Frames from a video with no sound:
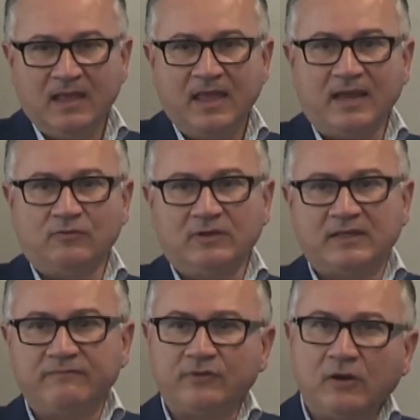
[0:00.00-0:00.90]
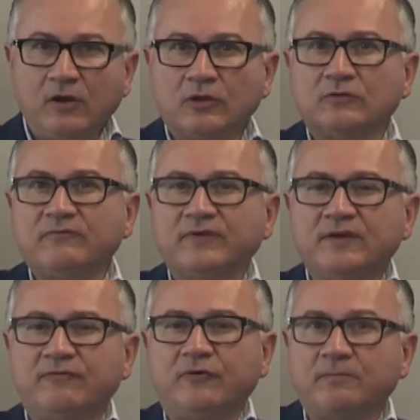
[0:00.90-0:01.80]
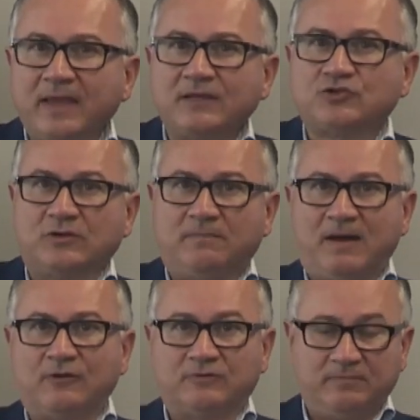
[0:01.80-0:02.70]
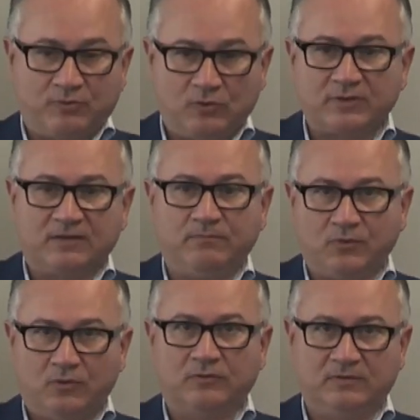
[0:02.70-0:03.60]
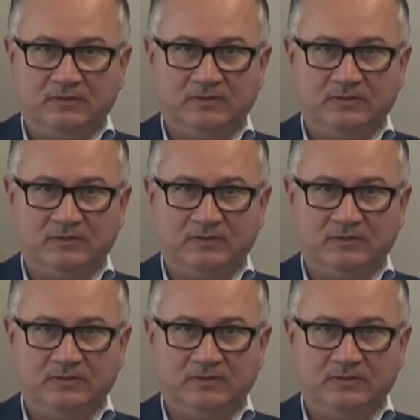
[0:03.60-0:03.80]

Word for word: And will give you a lot of information about the broken bone.